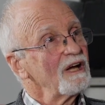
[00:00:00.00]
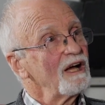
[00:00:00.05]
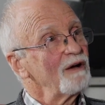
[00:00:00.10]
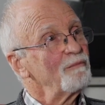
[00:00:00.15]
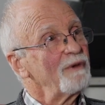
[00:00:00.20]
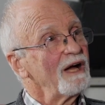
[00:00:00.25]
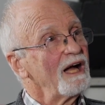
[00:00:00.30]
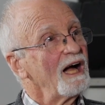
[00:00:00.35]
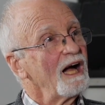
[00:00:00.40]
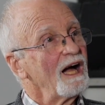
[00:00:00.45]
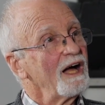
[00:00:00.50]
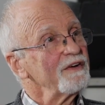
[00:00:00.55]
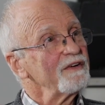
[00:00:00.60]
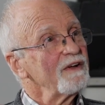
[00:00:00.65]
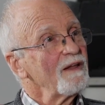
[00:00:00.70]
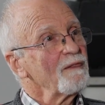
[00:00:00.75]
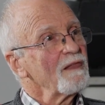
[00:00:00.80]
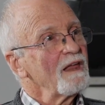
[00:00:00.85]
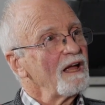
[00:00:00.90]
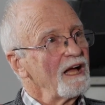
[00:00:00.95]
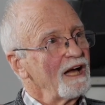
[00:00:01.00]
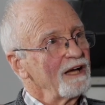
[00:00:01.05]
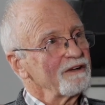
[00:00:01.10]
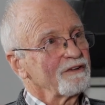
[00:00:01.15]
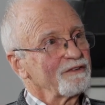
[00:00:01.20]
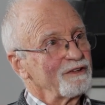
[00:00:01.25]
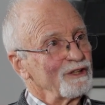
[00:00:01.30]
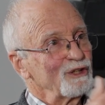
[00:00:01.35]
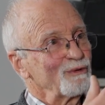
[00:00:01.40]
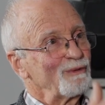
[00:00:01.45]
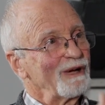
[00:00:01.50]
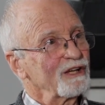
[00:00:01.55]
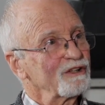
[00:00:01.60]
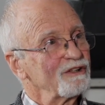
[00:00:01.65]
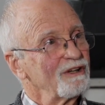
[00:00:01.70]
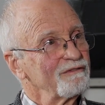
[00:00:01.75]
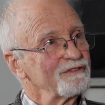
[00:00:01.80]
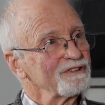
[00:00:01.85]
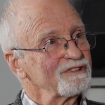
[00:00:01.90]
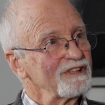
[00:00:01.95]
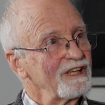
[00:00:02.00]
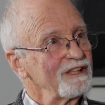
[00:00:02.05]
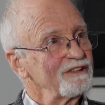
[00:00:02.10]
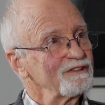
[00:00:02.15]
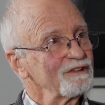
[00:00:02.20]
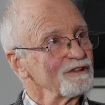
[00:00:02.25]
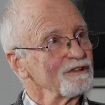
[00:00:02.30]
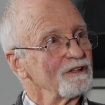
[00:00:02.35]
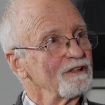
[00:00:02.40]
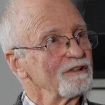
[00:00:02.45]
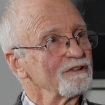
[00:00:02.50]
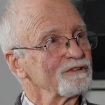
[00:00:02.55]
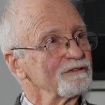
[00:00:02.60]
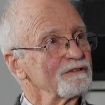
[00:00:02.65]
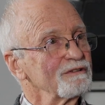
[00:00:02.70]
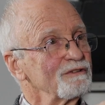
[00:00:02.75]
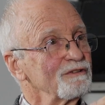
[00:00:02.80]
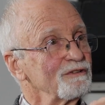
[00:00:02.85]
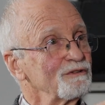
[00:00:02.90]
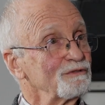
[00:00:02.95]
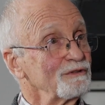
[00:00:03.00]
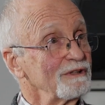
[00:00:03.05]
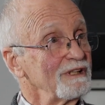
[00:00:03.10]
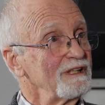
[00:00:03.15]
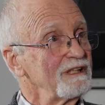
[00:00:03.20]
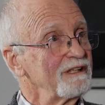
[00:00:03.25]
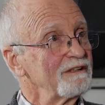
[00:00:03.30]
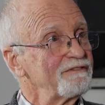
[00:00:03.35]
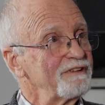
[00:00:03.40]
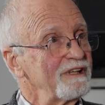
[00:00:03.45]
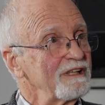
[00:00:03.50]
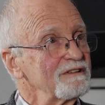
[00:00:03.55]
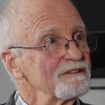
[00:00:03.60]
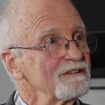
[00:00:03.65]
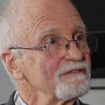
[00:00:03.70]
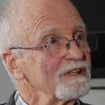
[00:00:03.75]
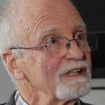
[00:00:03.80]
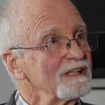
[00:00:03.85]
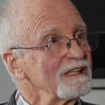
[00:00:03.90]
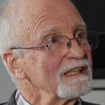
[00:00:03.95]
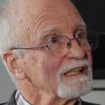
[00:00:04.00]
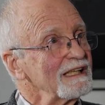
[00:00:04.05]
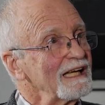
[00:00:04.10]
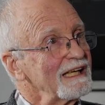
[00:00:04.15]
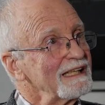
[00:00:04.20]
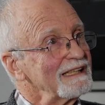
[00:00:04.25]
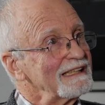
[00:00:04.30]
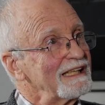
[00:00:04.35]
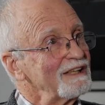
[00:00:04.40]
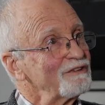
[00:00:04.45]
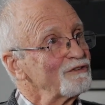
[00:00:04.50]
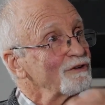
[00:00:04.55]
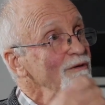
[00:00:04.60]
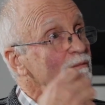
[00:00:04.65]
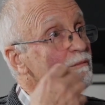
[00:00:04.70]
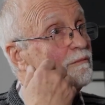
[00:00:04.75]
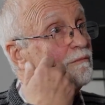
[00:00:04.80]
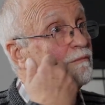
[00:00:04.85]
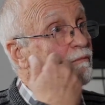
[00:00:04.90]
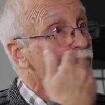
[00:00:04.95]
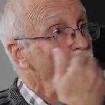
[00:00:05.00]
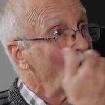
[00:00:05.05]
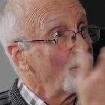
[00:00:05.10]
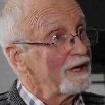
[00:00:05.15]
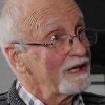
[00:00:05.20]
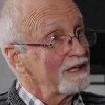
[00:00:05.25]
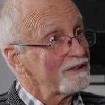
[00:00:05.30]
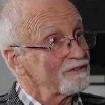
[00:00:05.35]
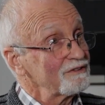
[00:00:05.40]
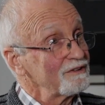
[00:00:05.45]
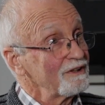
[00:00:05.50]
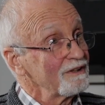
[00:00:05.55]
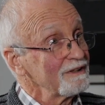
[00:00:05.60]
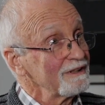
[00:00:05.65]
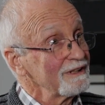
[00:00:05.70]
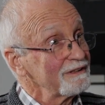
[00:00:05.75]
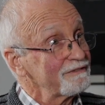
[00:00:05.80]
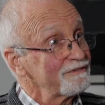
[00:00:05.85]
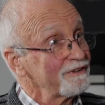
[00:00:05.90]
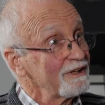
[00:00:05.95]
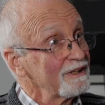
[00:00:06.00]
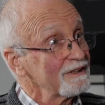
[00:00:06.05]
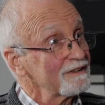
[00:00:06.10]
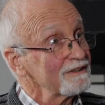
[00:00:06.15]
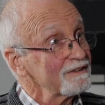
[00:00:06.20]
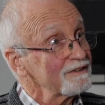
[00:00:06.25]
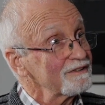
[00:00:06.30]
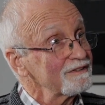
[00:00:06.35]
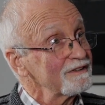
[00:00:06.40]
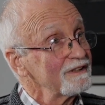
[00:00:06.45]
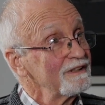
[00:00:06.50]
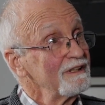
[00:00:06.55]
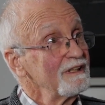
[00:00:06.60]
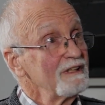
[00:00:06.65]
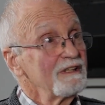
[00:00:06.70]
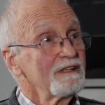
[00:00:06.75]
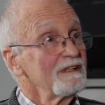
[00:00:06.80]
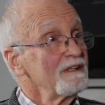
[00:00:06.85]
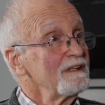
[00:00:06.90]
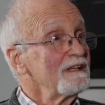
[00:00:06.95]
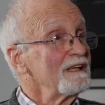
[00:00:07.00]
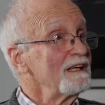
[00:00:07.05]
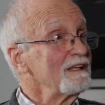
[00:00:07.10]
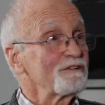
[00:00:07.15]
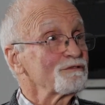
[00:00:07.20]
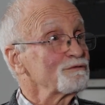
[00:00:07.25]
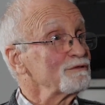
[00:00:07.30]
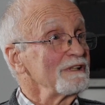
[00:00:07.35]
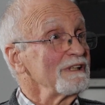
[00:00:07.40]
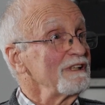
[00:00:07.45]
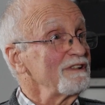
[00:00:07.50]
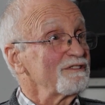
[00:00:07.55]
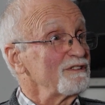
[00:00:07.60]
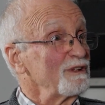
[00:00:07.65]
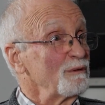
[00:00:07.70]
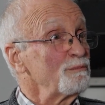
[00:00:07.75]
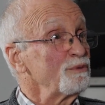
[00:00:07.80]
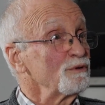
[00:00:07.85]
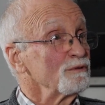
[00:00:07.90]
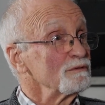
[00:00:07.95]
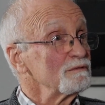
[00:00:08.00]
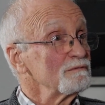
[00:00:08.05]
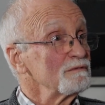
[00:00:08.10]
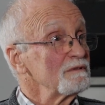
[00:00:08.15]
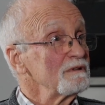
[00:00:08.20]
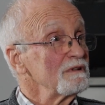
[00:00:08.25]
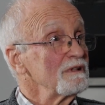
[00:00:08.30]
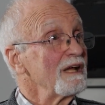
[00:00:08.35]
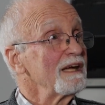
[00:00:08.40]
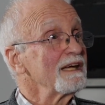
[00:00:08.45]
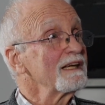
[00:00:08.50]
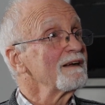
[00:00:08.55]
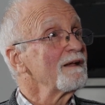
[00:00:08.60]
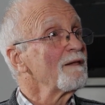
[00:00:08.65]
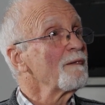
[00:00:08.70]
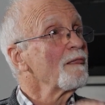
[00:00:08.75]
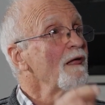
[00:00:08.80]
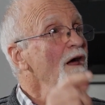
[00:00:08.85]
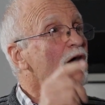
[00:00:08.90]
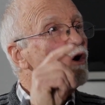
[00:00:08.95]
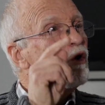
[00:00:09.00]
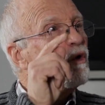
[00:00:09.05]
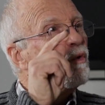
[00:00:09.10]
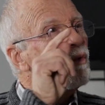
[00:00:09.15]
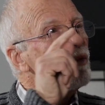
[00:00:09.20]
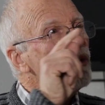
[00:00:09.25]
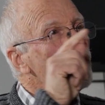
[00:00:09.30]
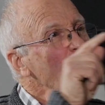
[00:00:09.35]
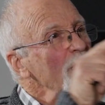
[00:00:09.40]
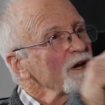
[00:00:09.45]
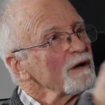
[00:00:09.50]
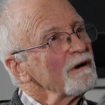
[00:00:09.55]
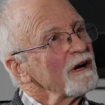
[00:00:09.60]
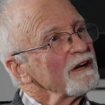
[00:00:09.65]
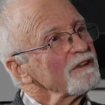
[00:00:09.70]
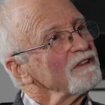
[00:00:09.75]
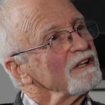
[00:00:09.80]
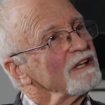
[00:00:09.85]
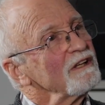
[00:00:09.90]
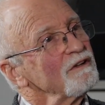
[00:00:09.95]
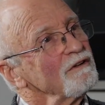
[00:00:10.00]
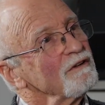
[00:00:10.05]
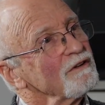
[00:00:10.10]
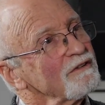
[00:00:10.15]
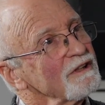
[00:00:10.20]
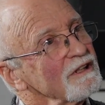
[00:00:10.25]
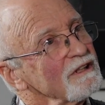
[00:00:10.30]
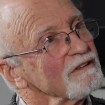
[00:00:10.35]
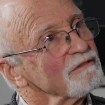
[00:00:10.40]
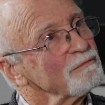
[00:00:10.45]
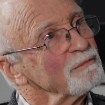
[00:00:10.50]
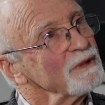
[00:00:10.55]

about how to think about conversation goals, which is really effective and gets them more externally focused. And it's really simple. Like, what do I think you think